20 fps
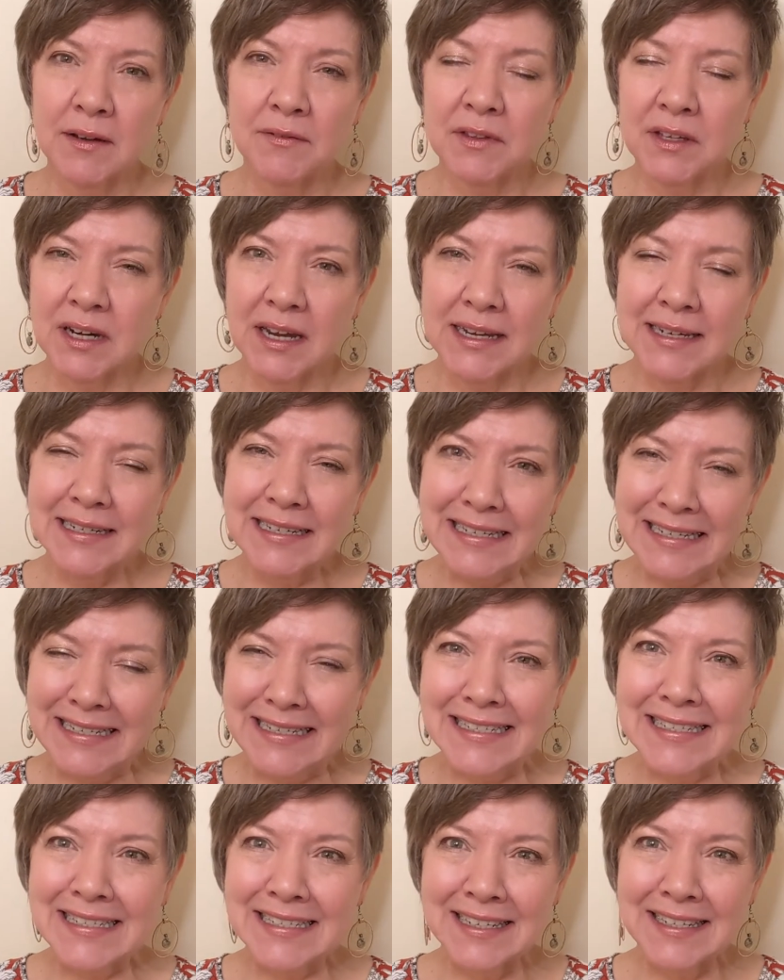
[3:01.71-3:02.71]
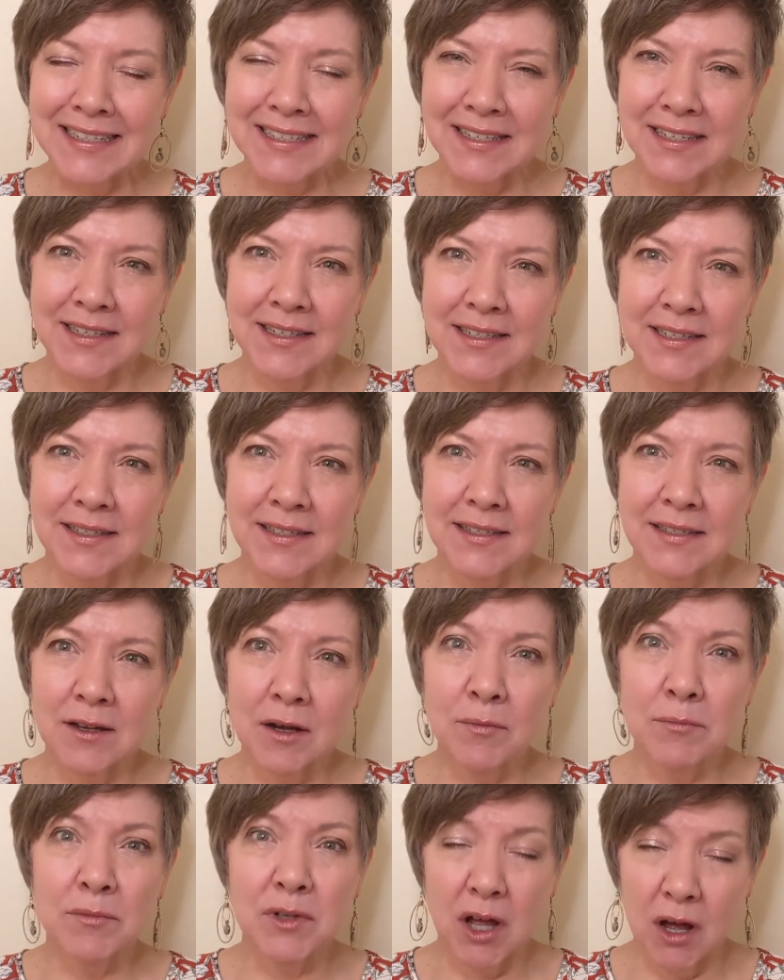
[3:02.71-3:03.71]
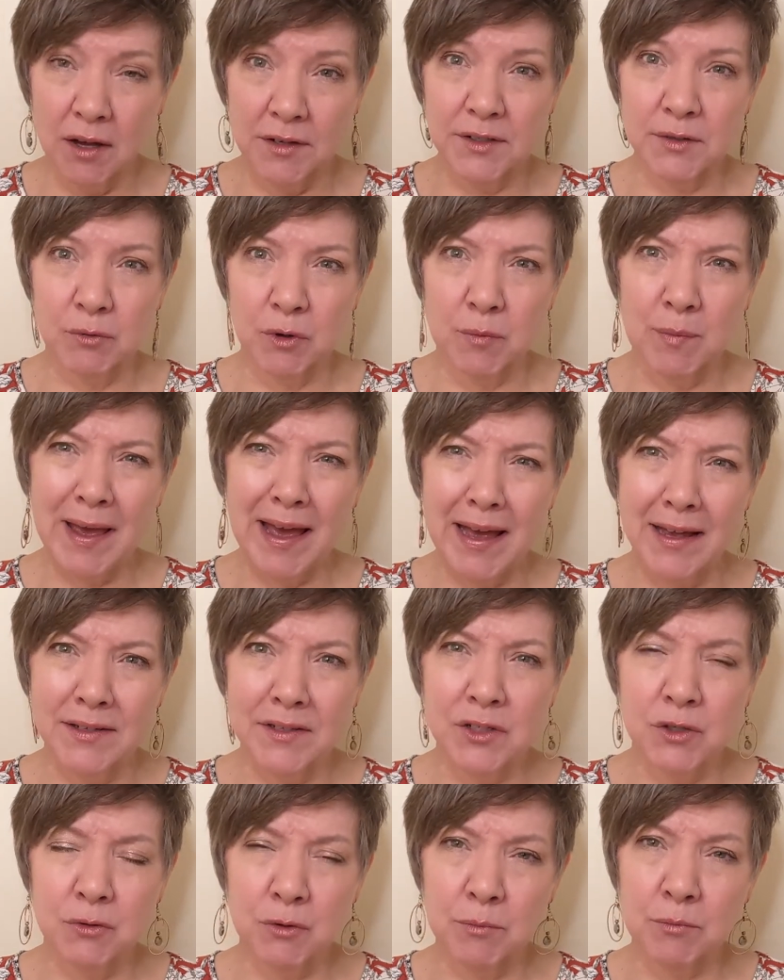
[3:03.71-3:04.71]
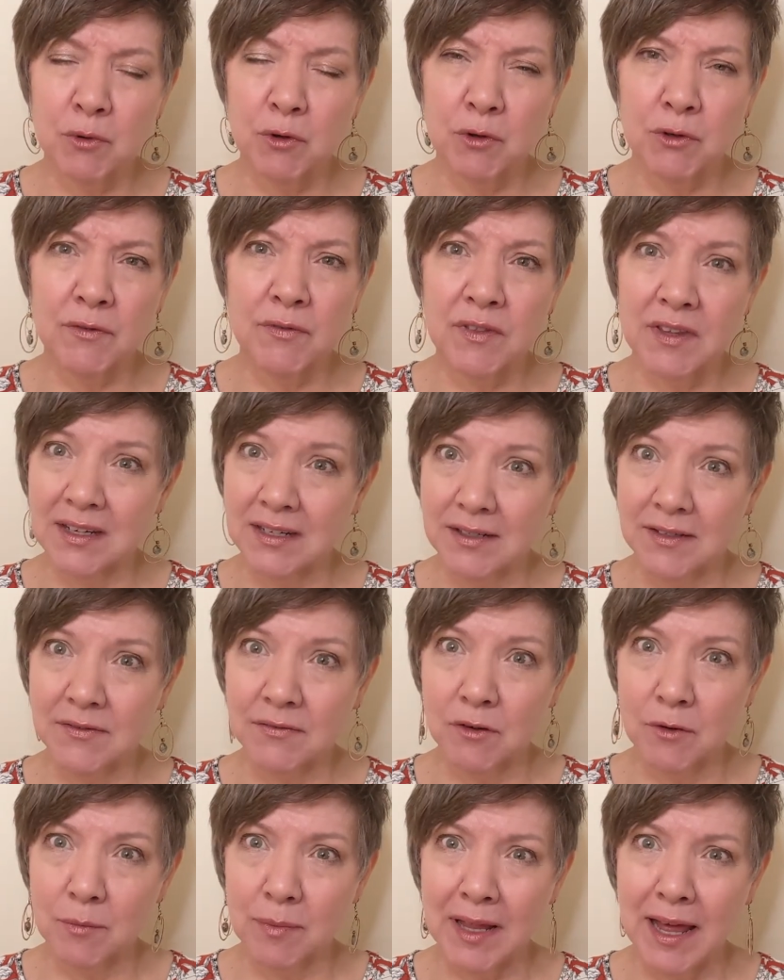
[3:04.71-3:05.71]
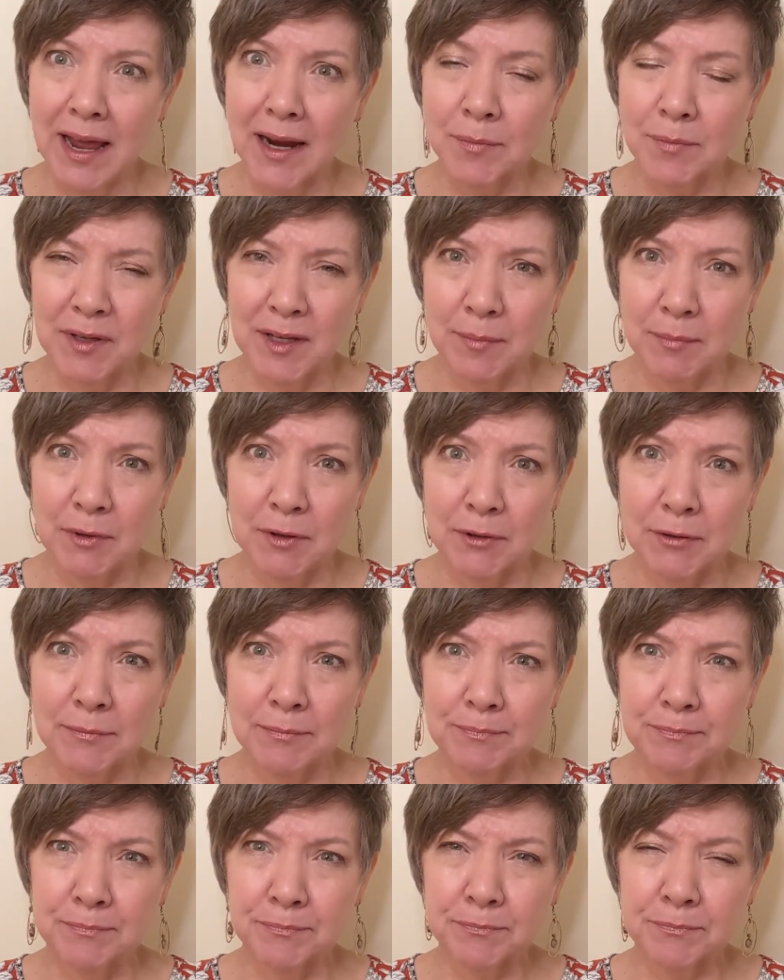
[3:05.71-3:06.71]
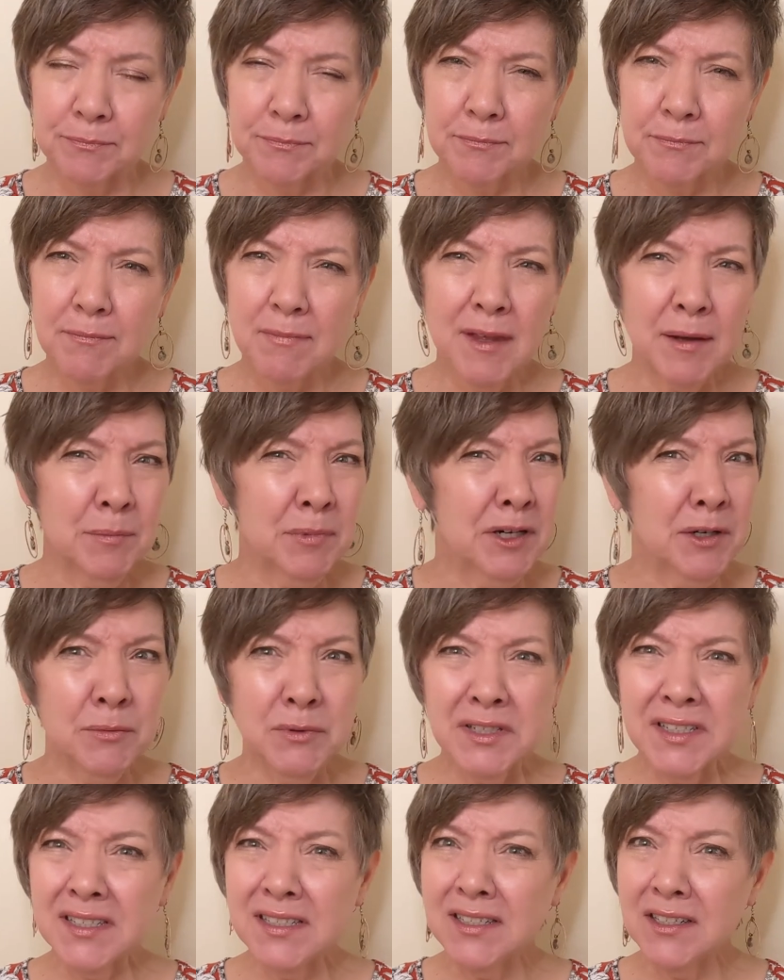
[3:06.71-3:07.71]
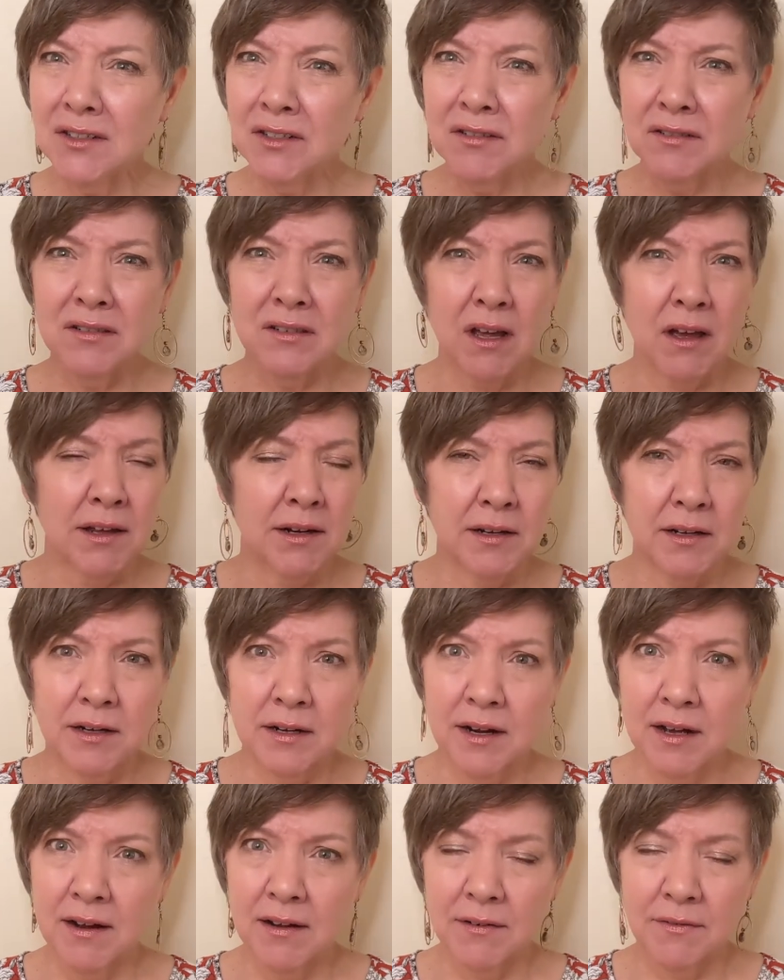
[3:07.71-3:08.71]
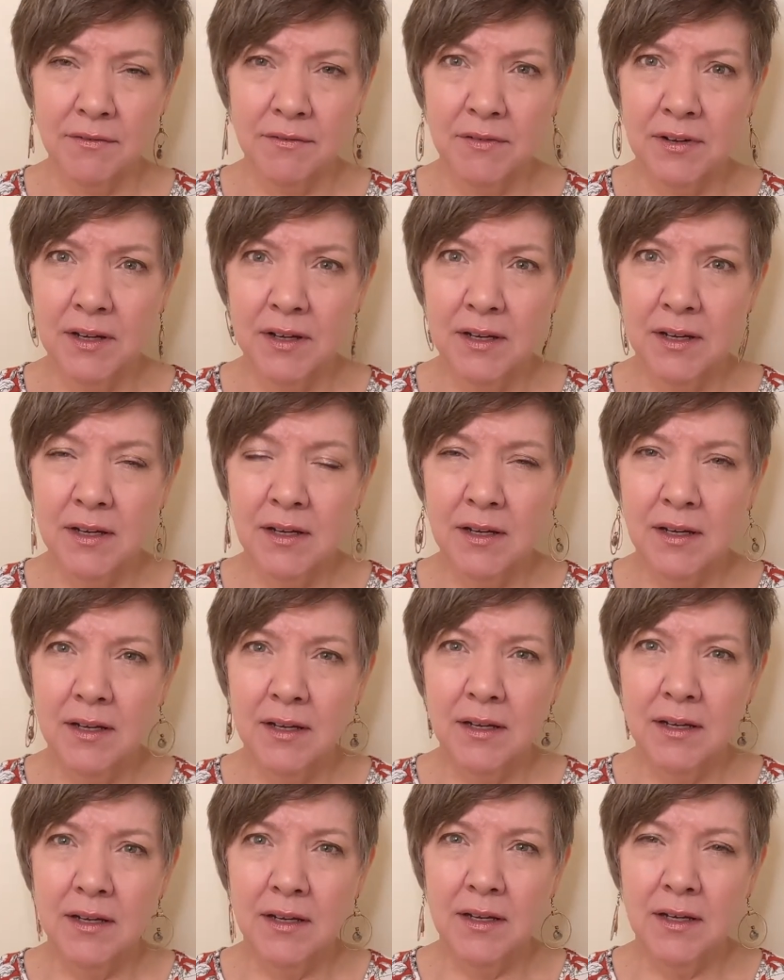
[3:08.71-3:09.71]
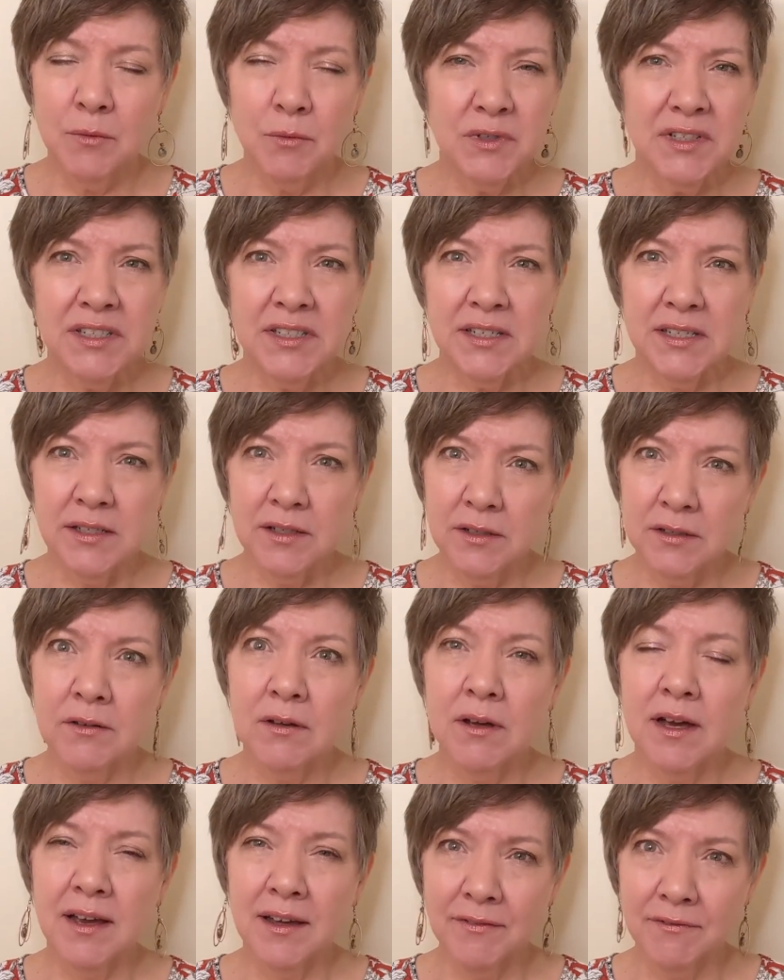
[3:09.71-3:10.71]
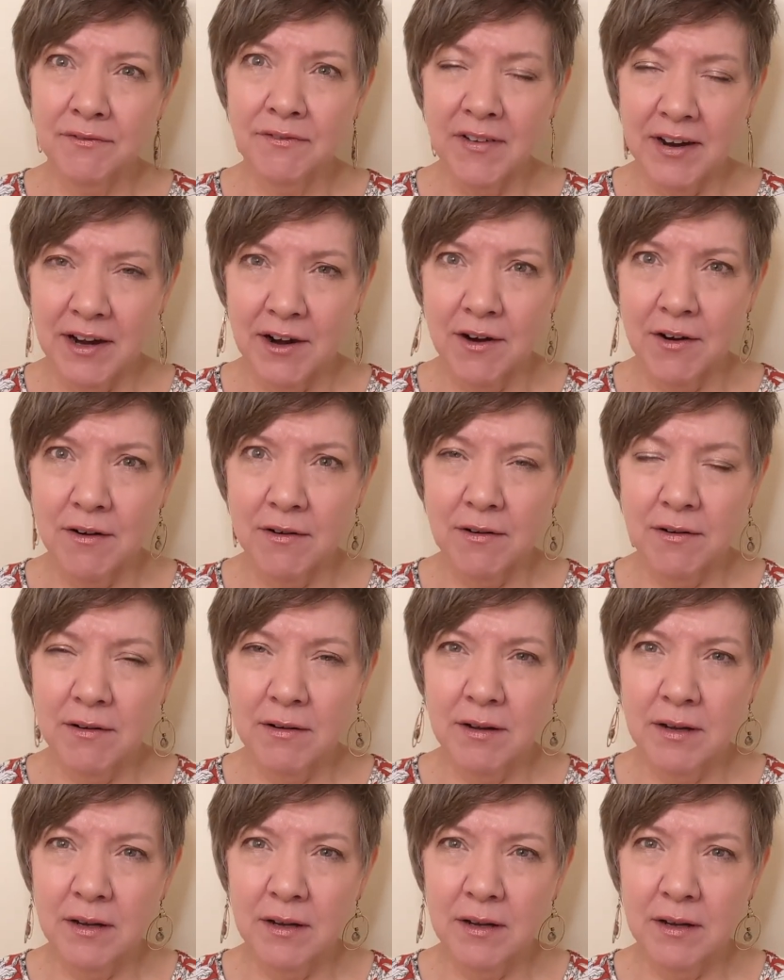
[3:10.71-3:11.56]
of the 1960s, some laws were passed to improve things for black people, but it was still not enough. It was still unfair.